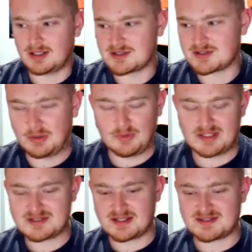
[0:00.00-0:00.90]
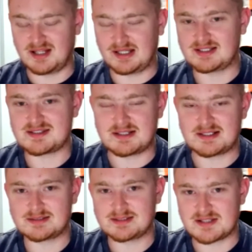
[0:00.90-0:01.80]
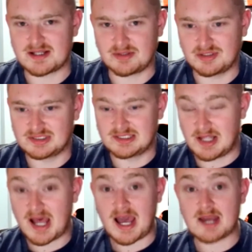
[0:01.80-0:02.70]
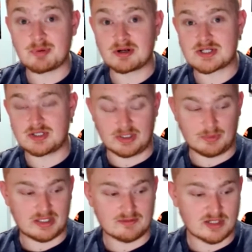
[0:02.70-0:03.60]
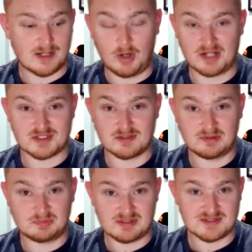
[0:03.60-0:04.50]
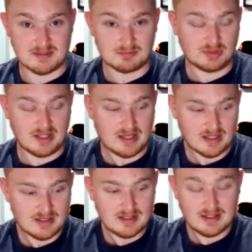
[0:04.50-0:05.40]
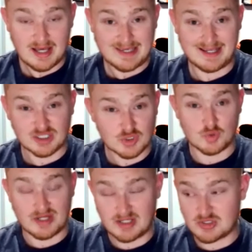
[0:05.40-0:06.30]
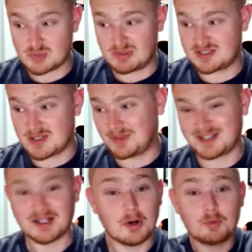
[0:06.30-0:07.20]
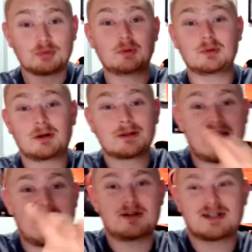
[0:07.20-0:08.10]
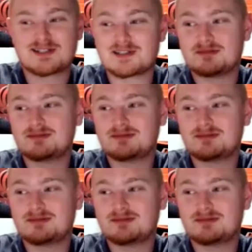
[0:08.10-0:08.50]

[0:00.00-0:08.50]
So that's not exactly good. And I personally, whenever I watch the football team play, I kind of cringe because I'm like, no, don't hurt Alex.